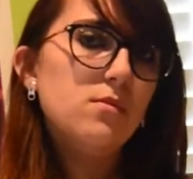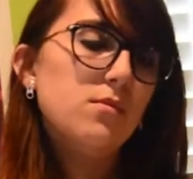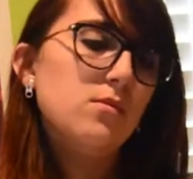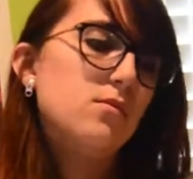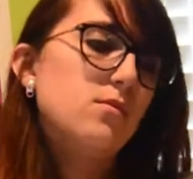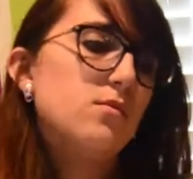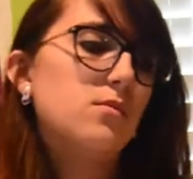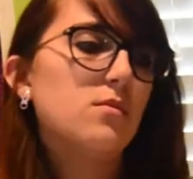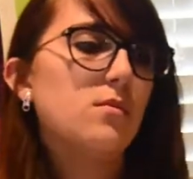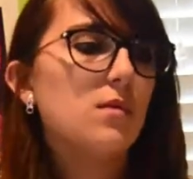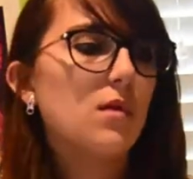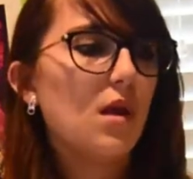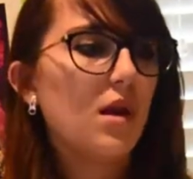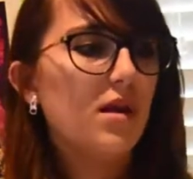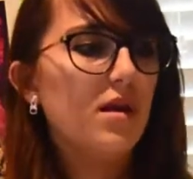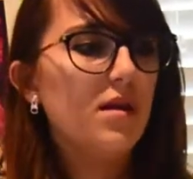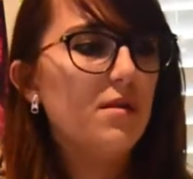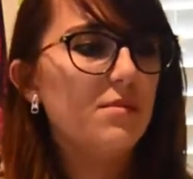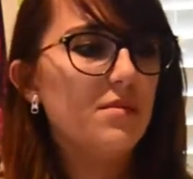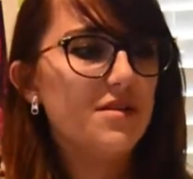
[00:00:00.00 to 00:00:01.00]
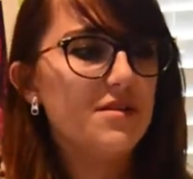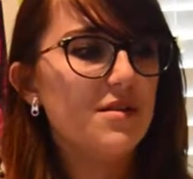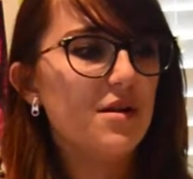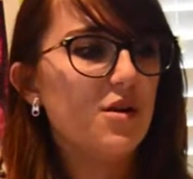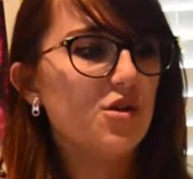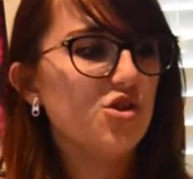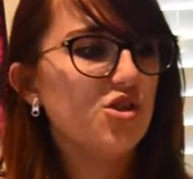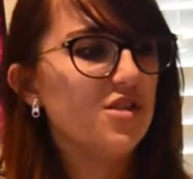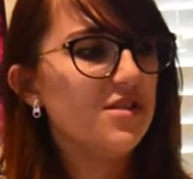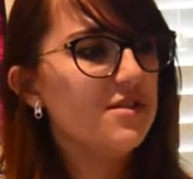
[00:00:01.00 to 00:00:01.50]
I hate
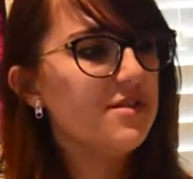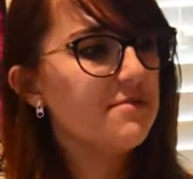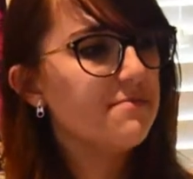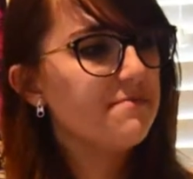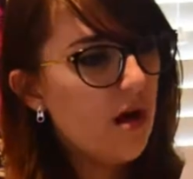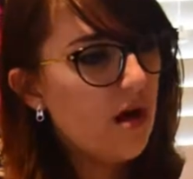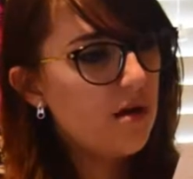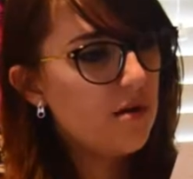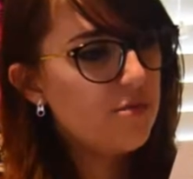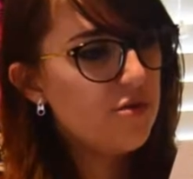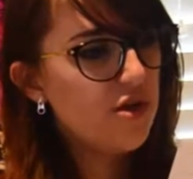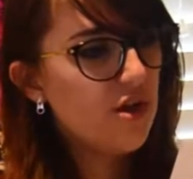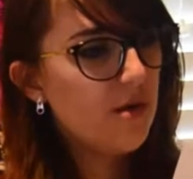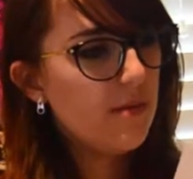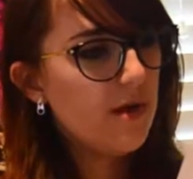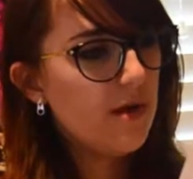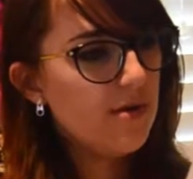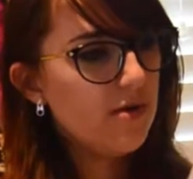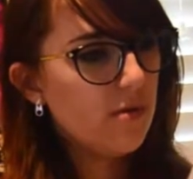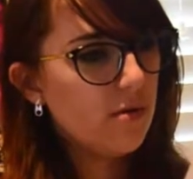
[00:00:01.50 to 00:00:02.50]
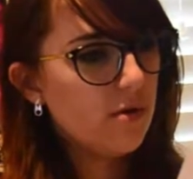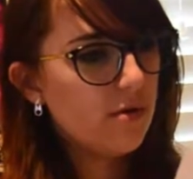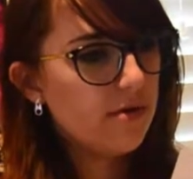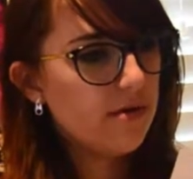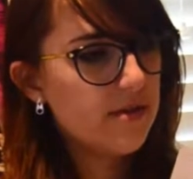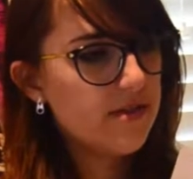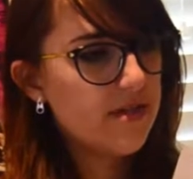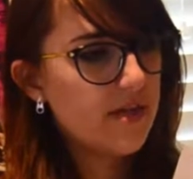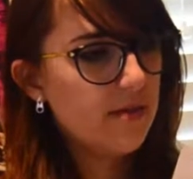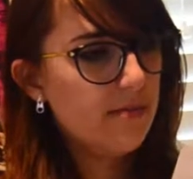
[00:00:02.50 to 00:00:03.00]
massages. Jailbot, the warden
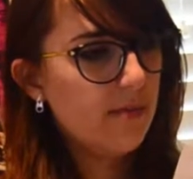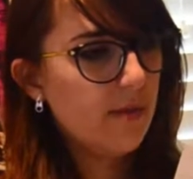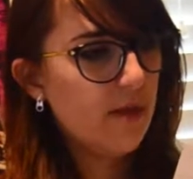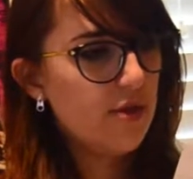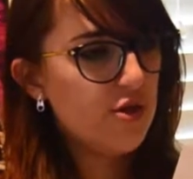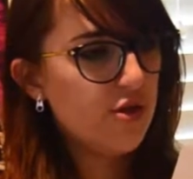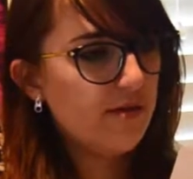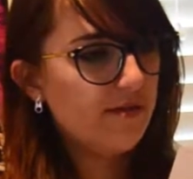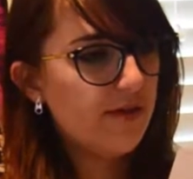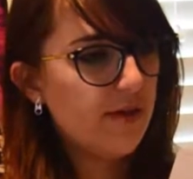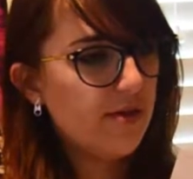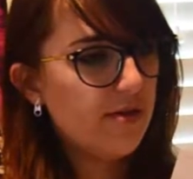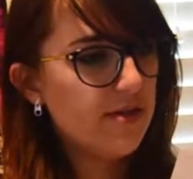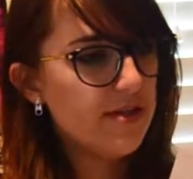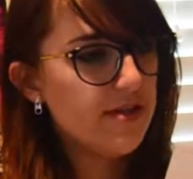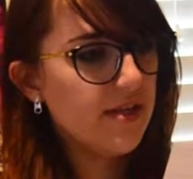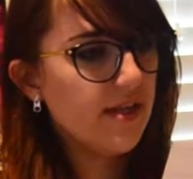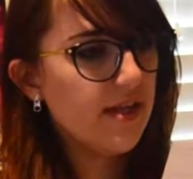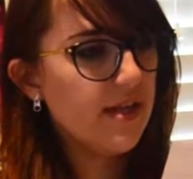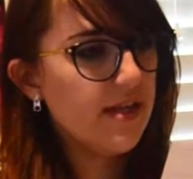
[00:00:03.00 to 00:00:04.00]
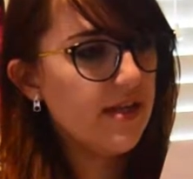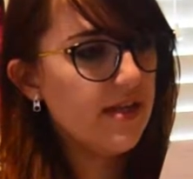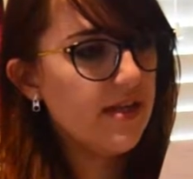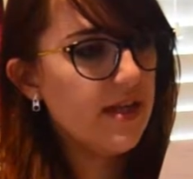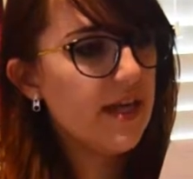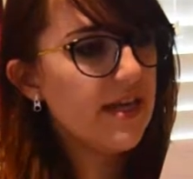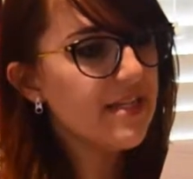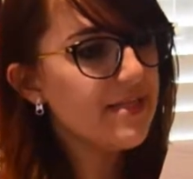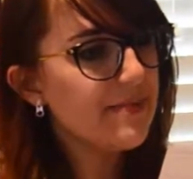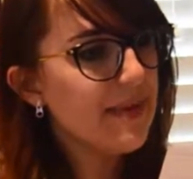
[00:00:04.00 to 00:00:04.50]
said, blushing furiously.
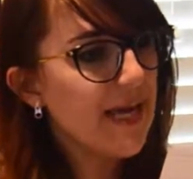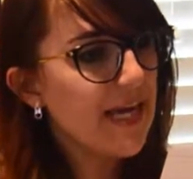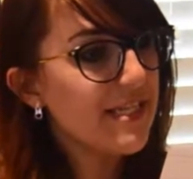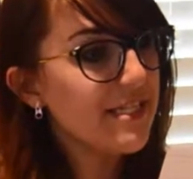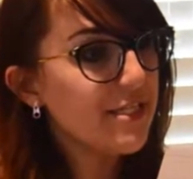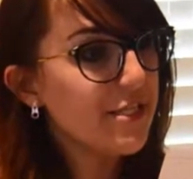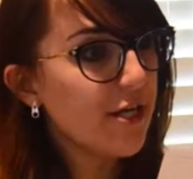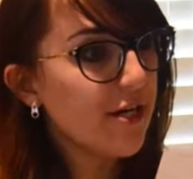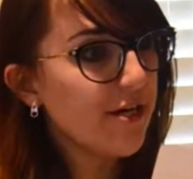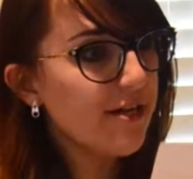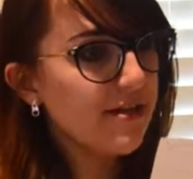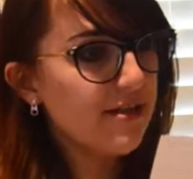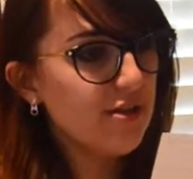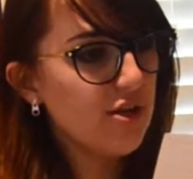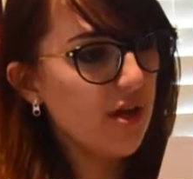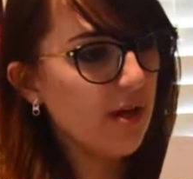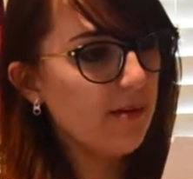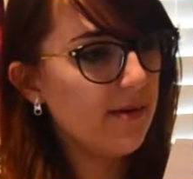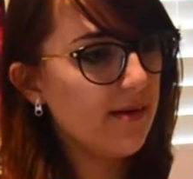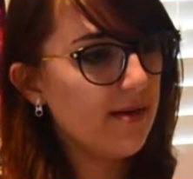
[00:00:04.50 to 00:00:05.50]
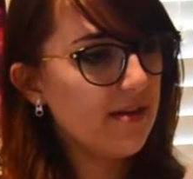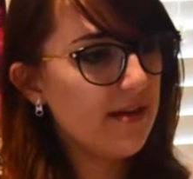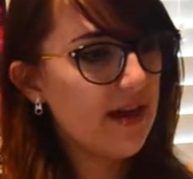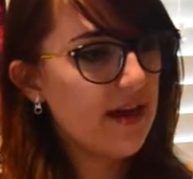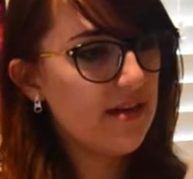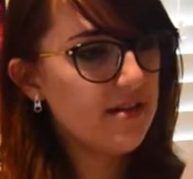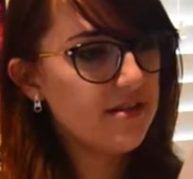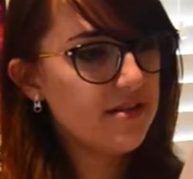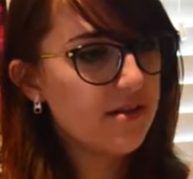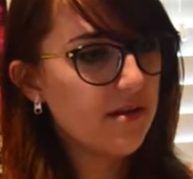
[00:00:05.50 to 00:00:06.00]
Yes, Master? Jailbot
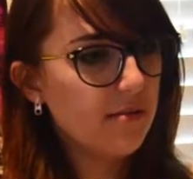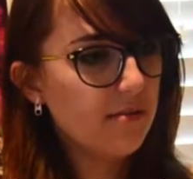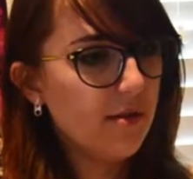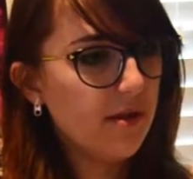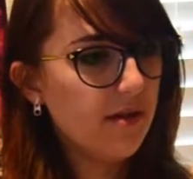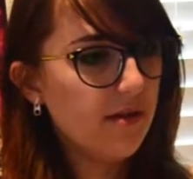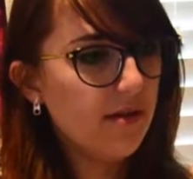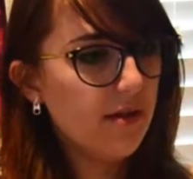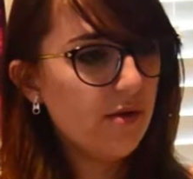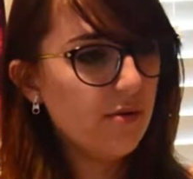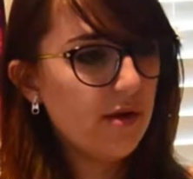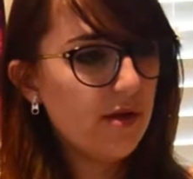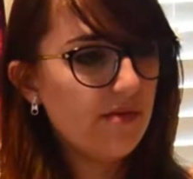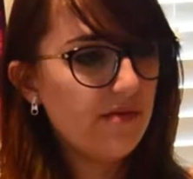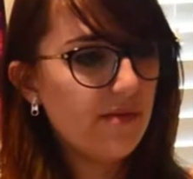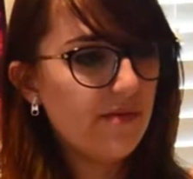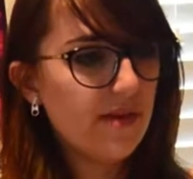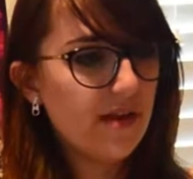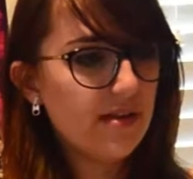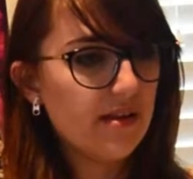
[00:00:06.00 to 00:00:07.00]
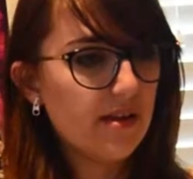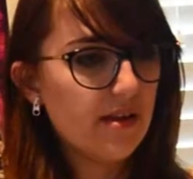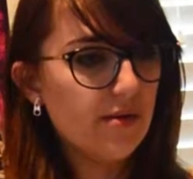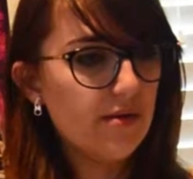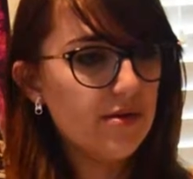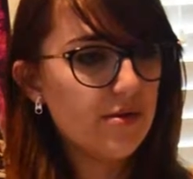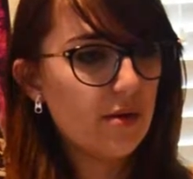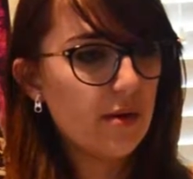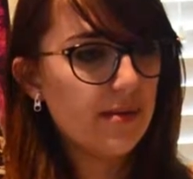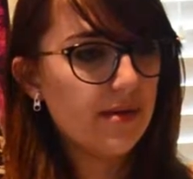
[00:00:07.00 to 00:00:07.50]
asked, completely aware of the fact that he
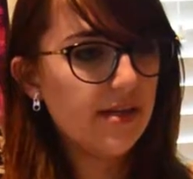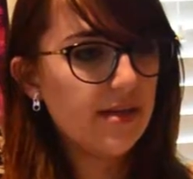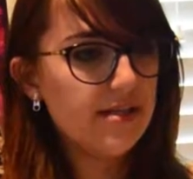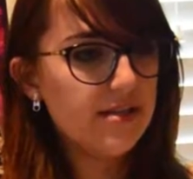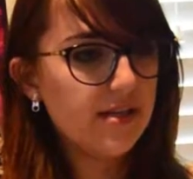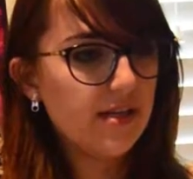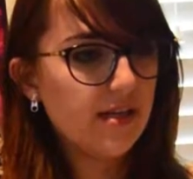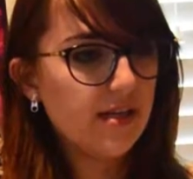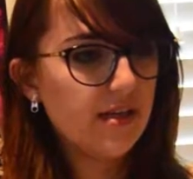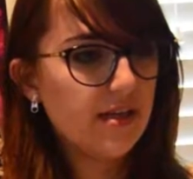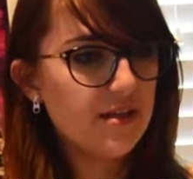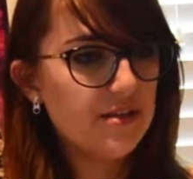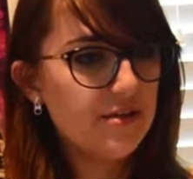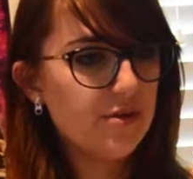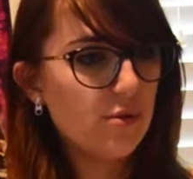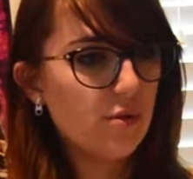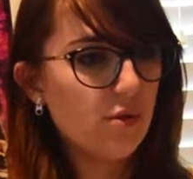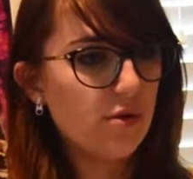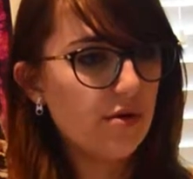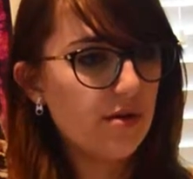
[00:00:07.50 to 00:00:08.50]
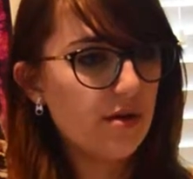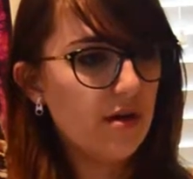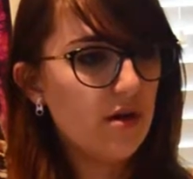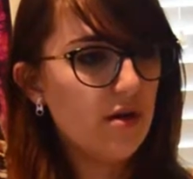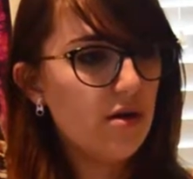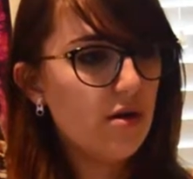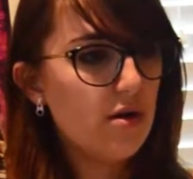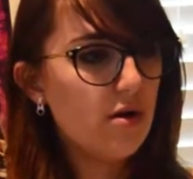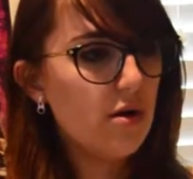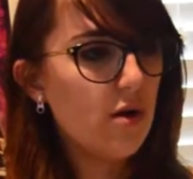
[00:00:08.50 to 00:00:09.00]
was rubbing his dick against the warden.
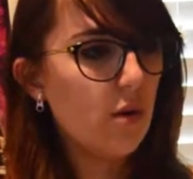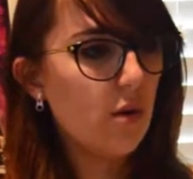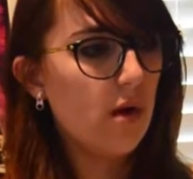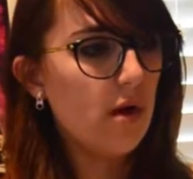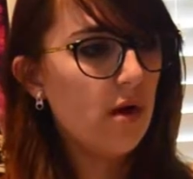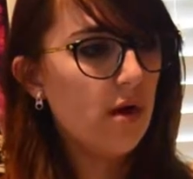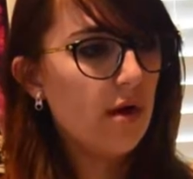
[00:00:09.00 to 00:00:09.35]
Oh!